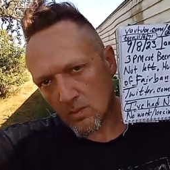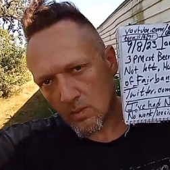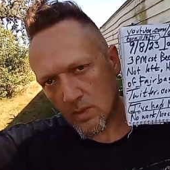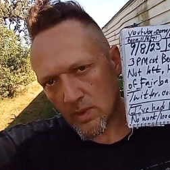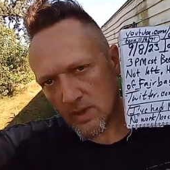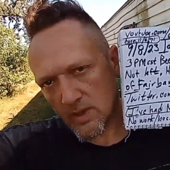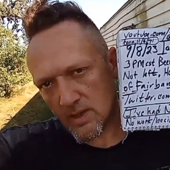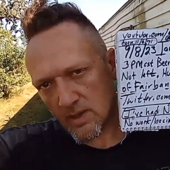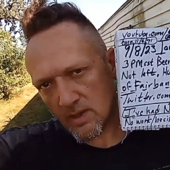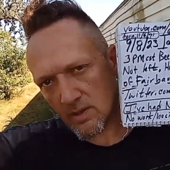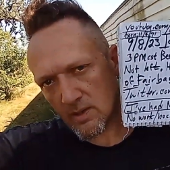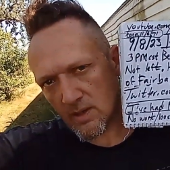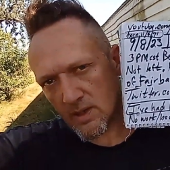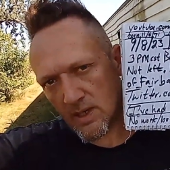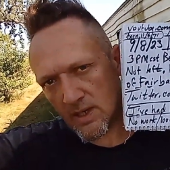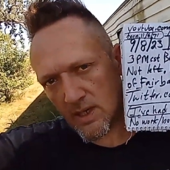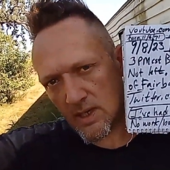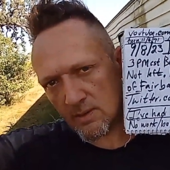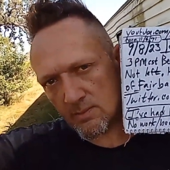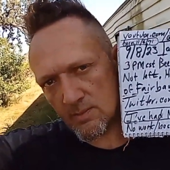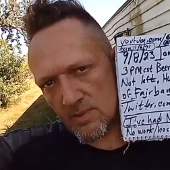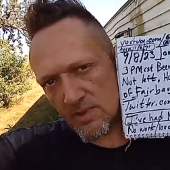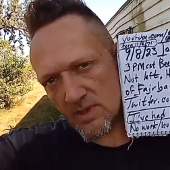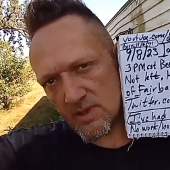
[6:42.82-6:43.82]
Wade Allen
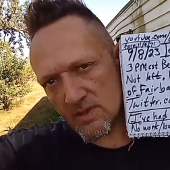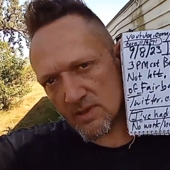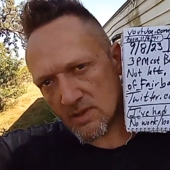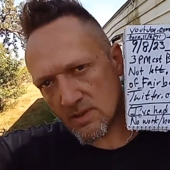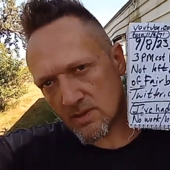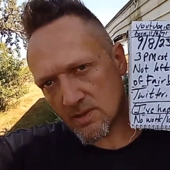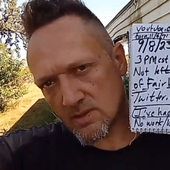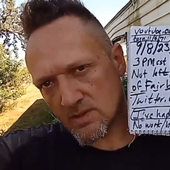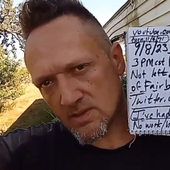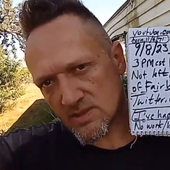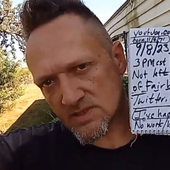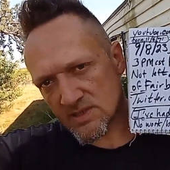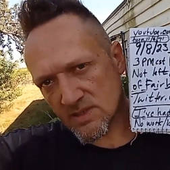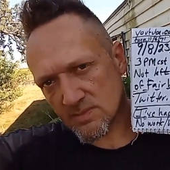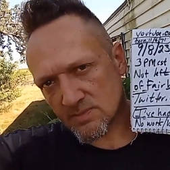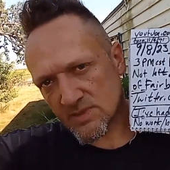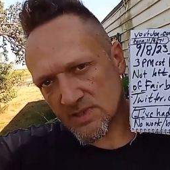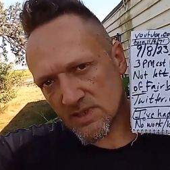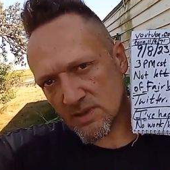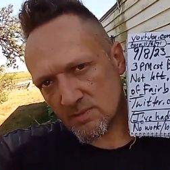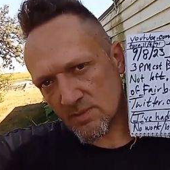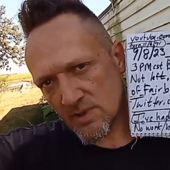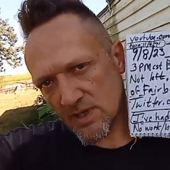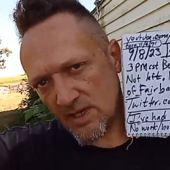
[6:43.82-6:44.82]
Heineman,
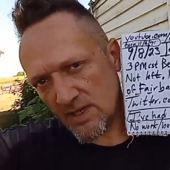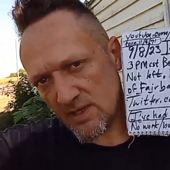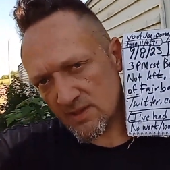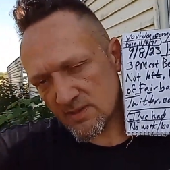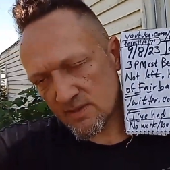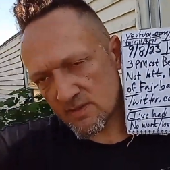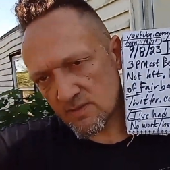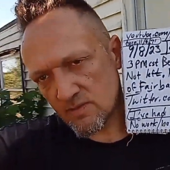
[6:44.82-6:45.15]
September 8th,